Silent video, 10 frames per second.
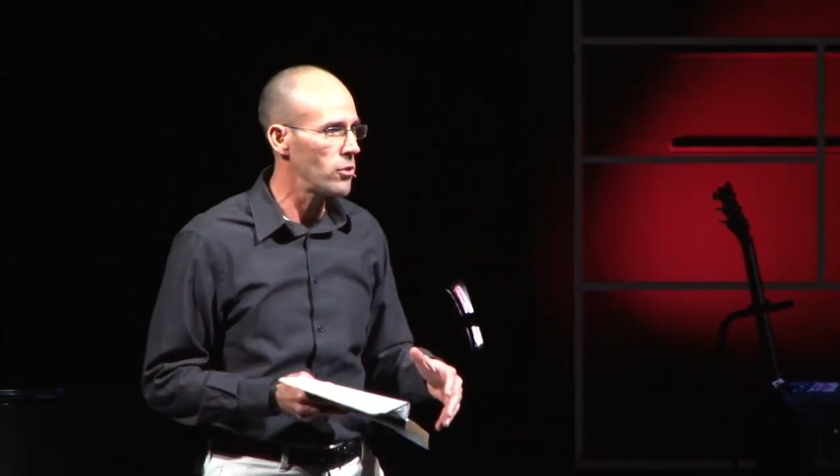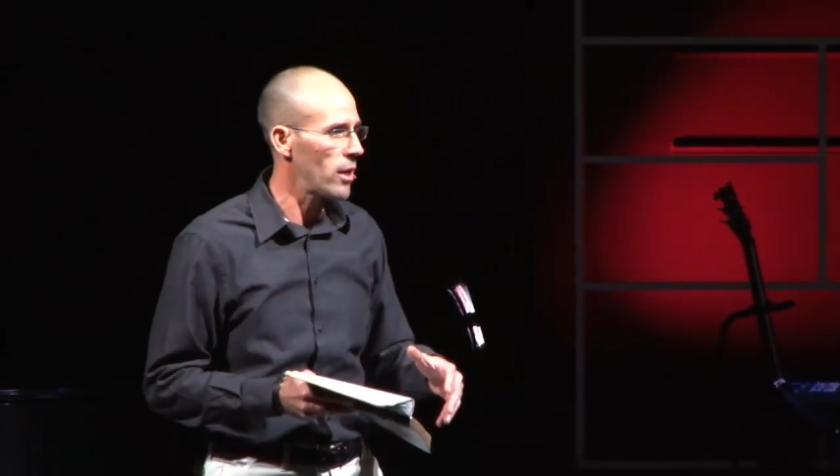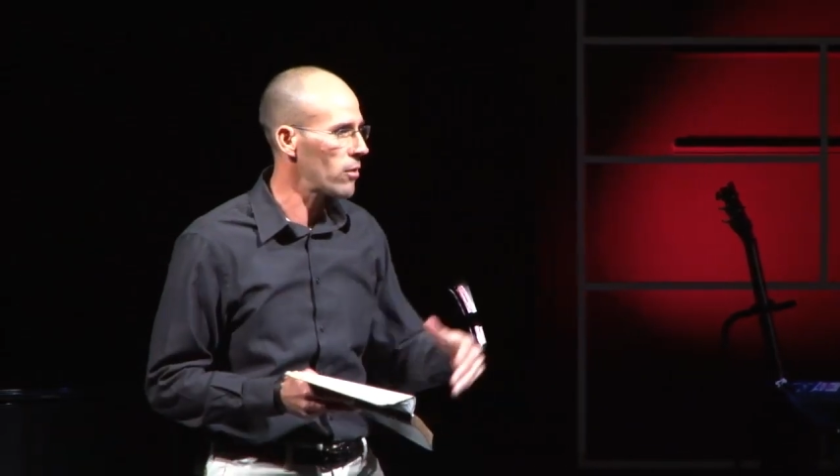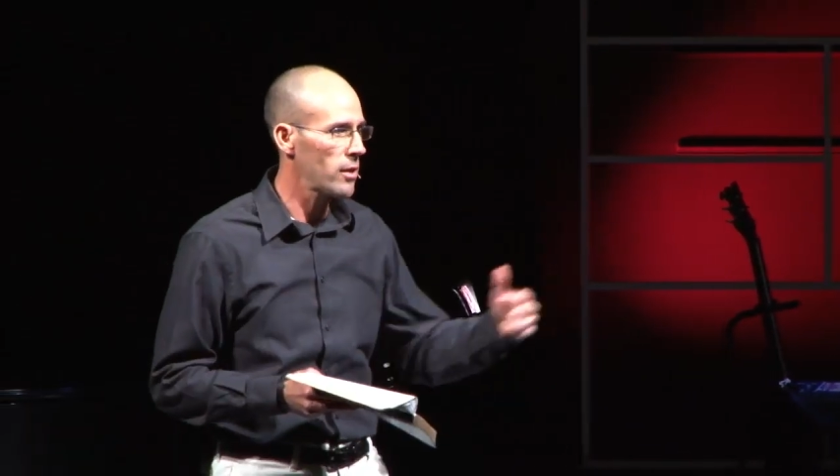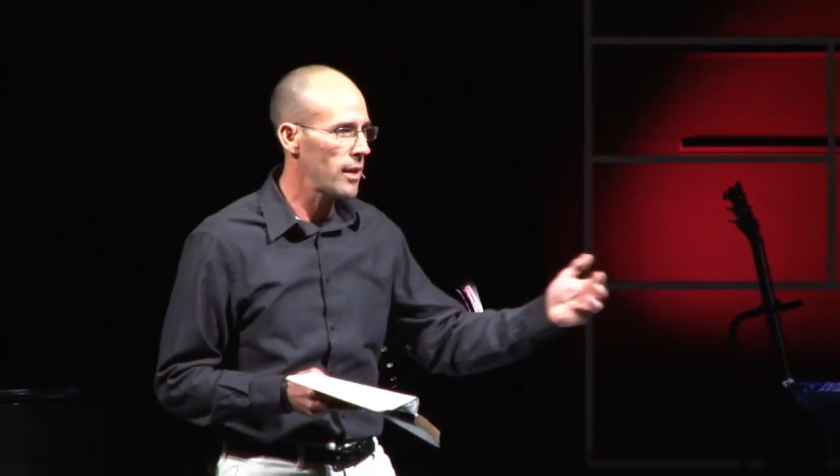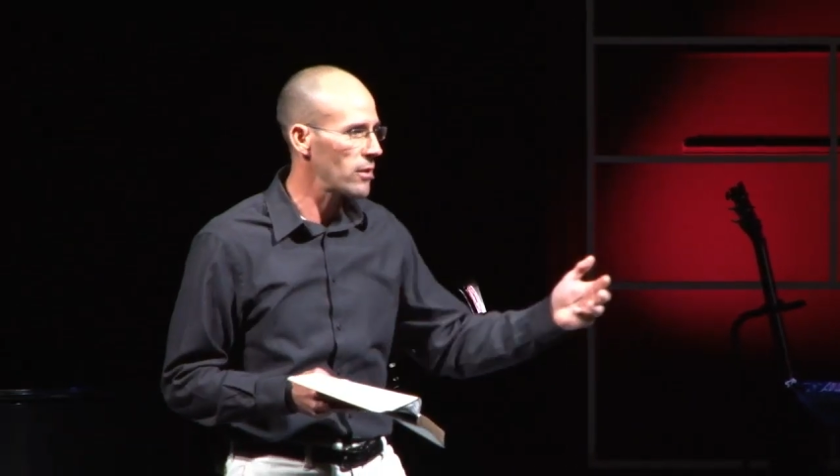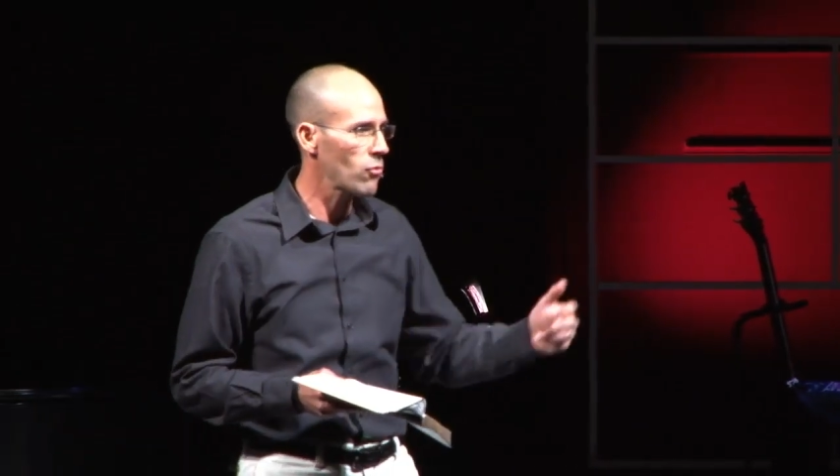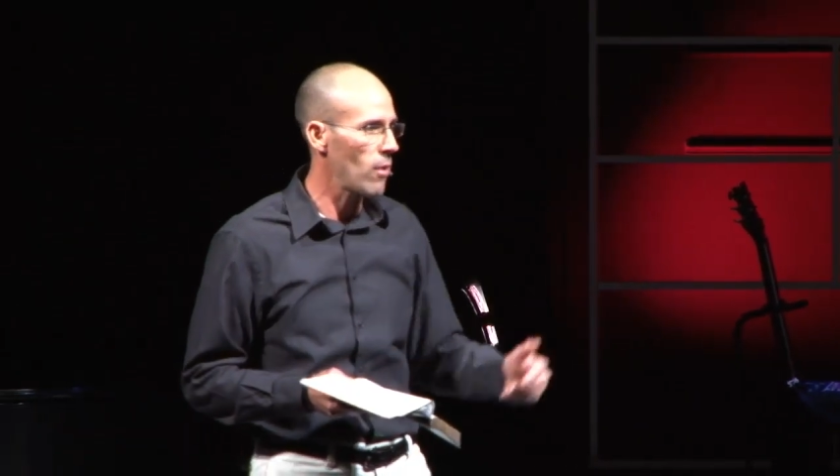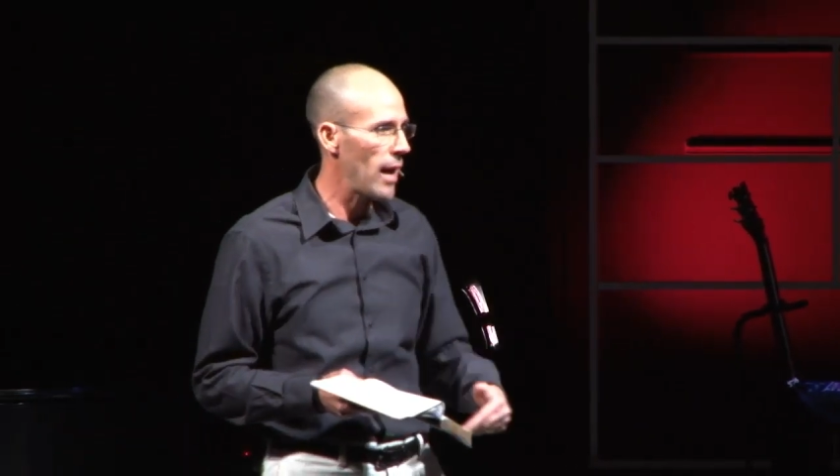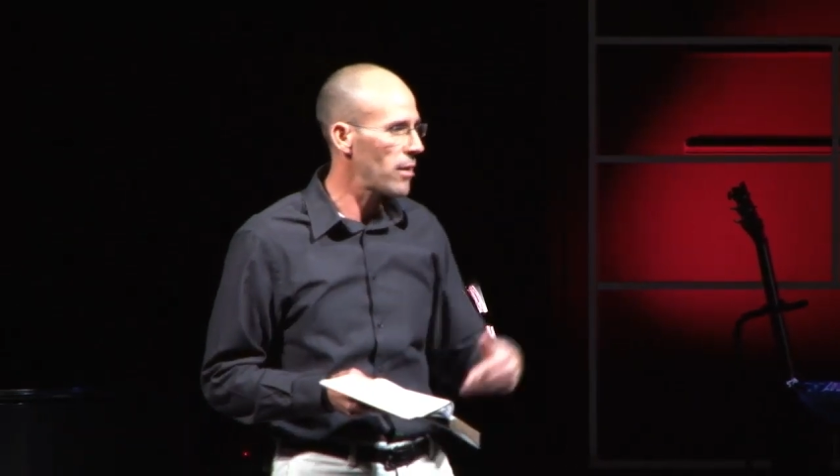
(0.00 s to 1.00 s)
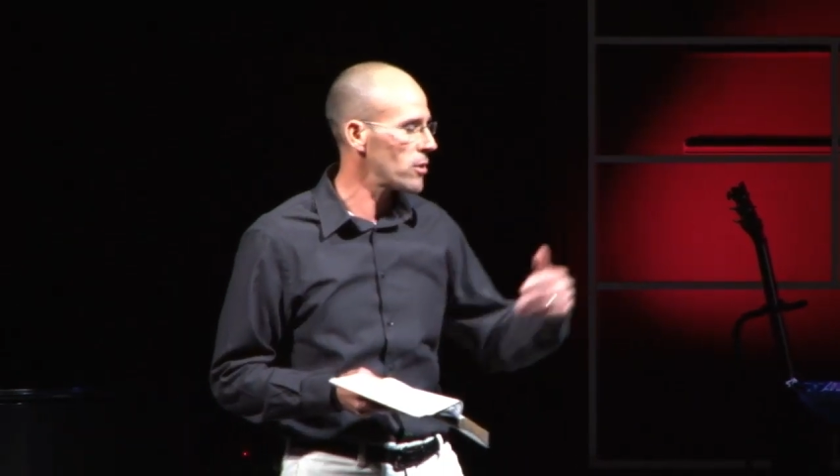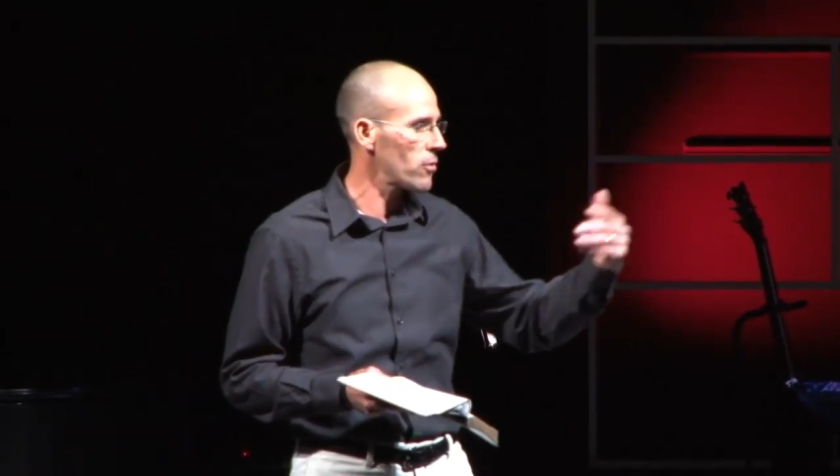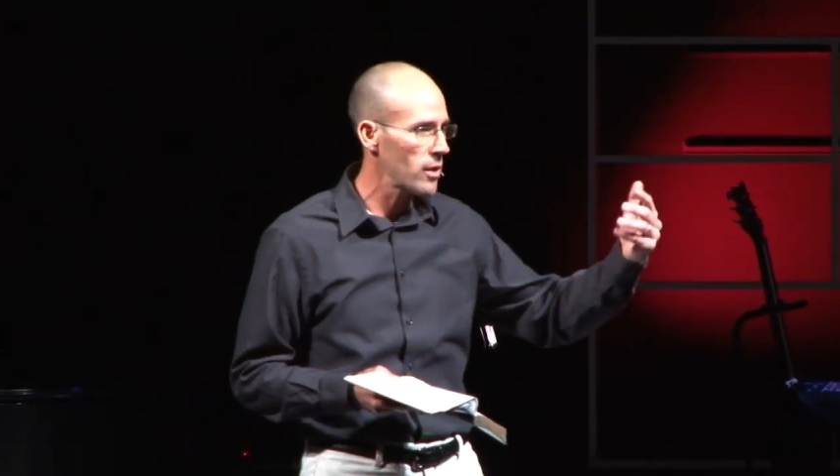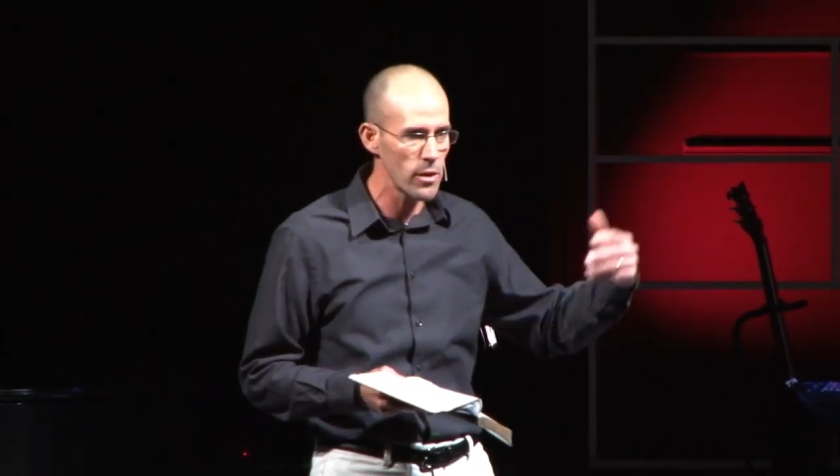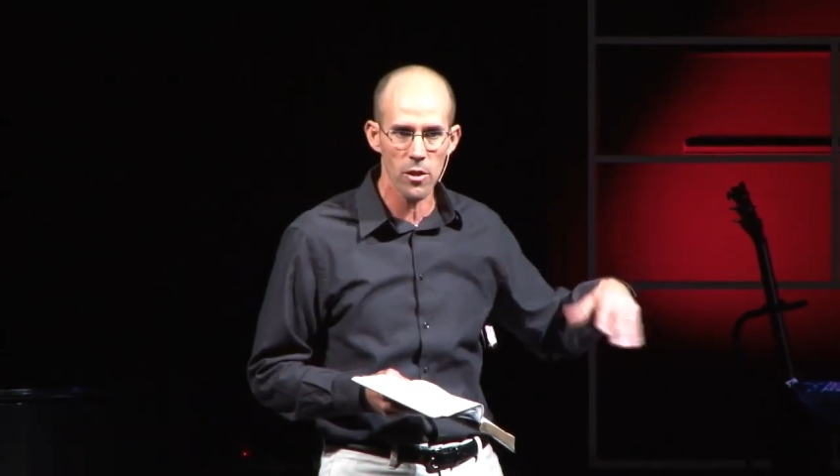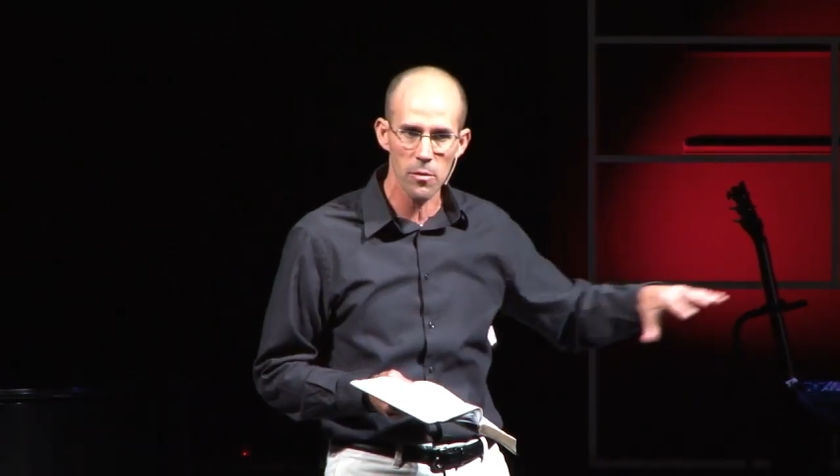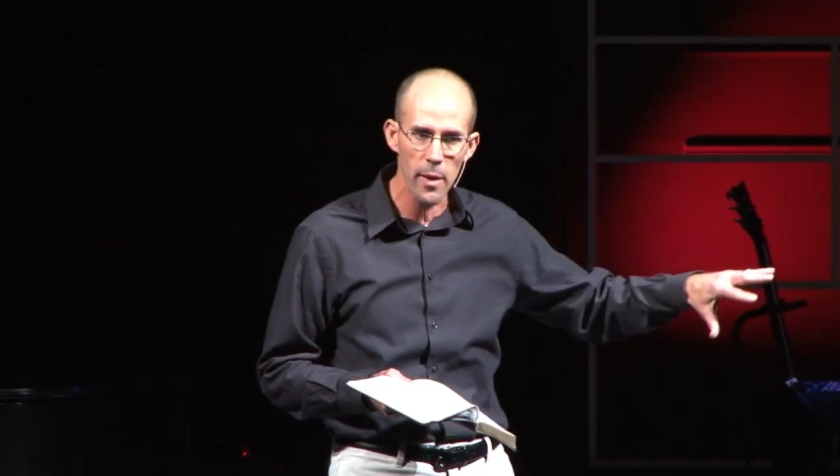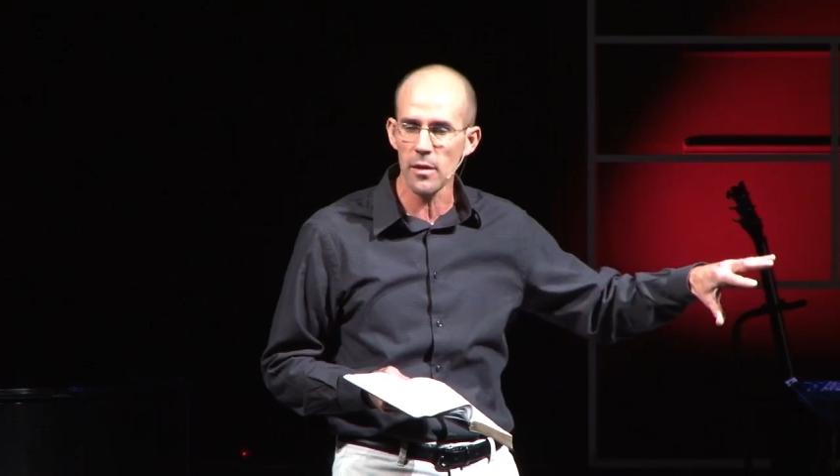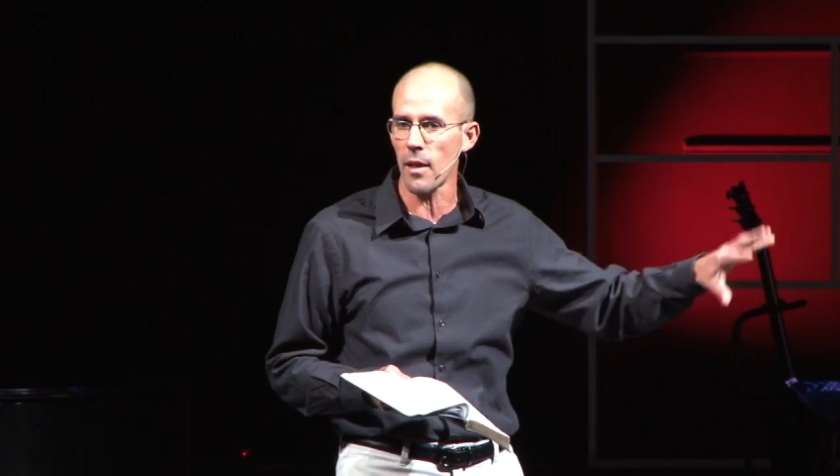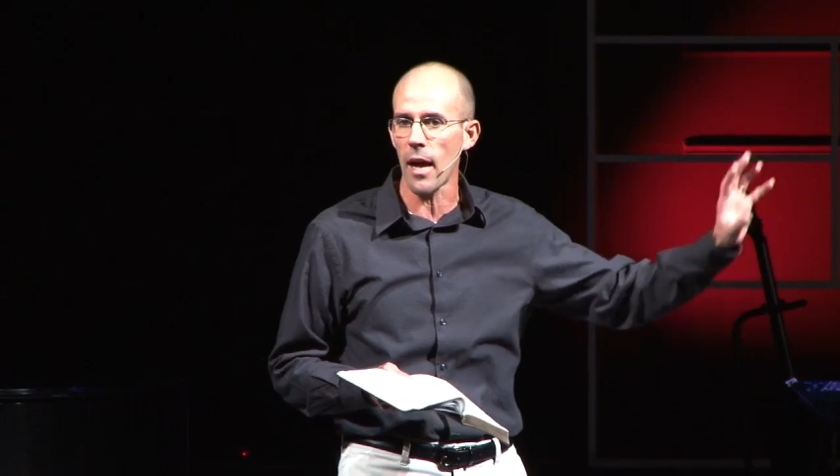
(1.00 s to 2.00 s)
They don't think that's right. They don't think they should
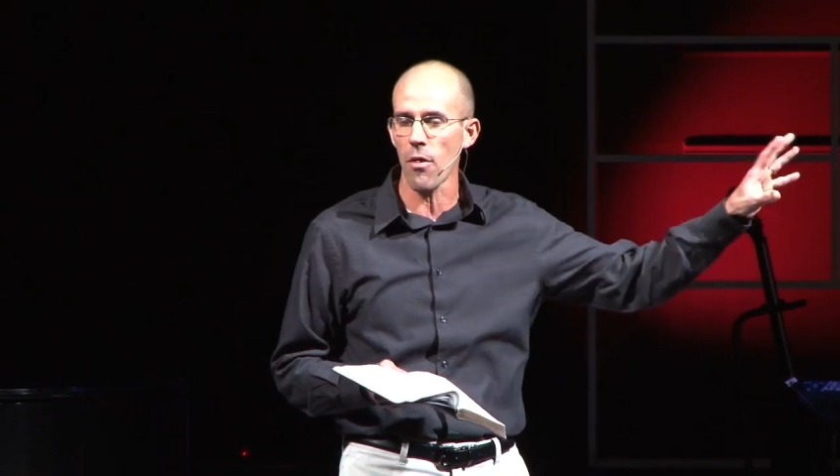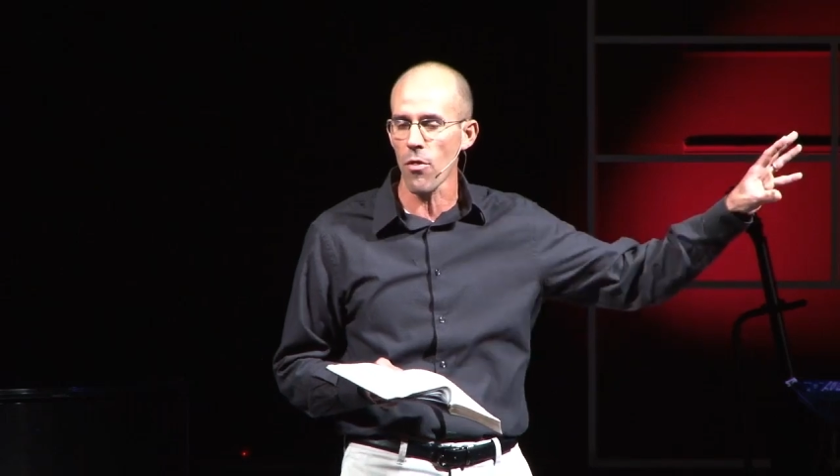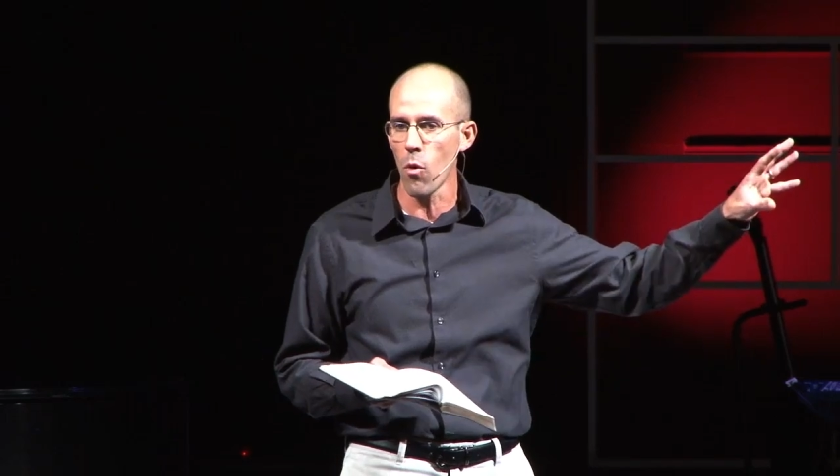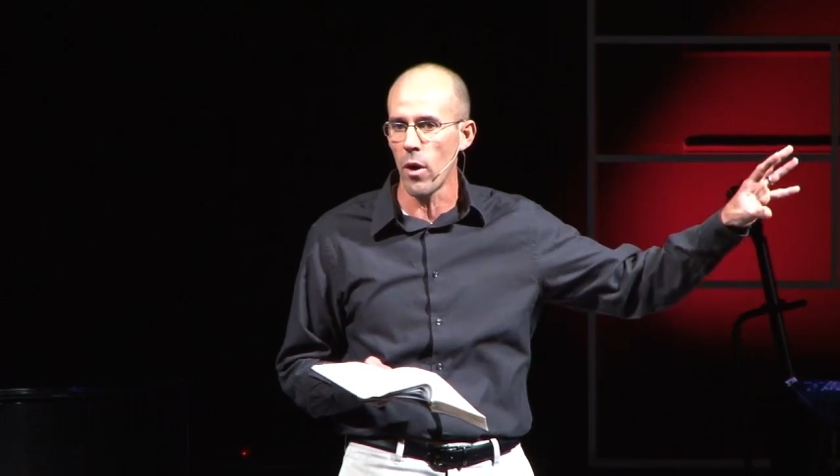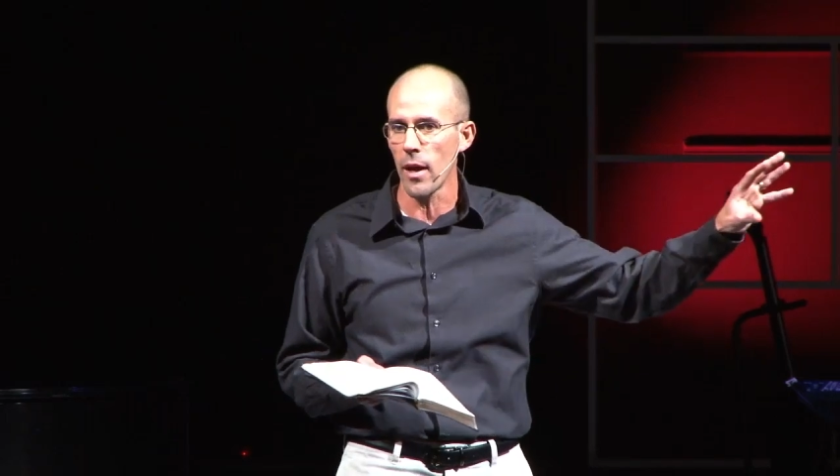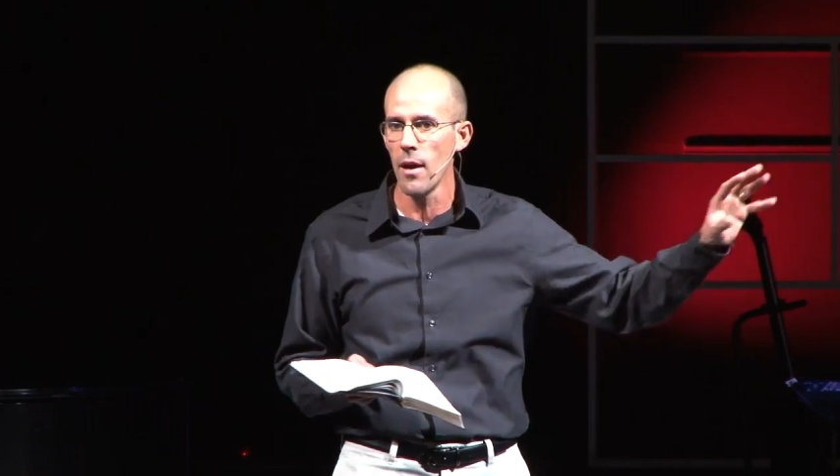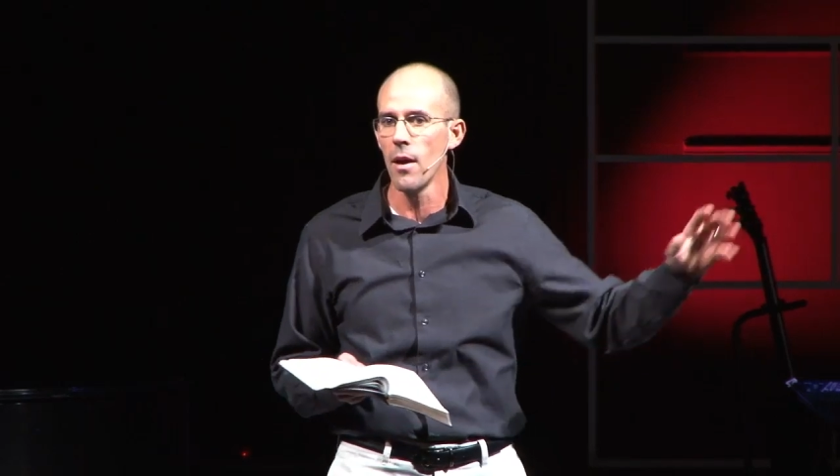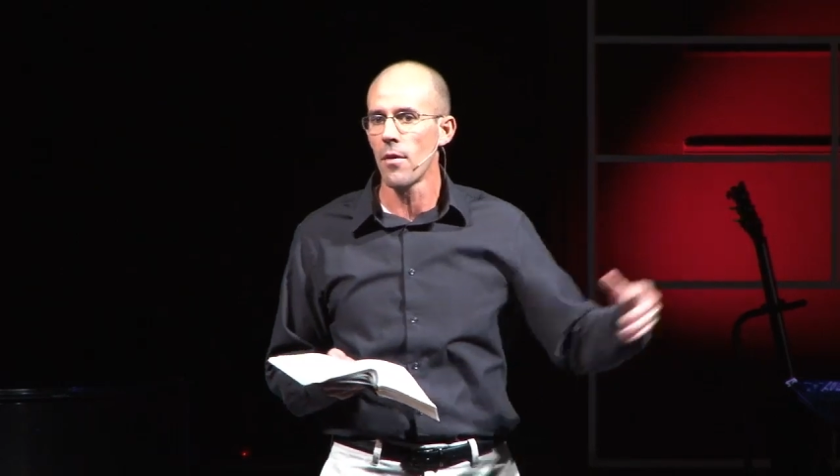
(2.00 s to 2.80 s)
submit to that authority.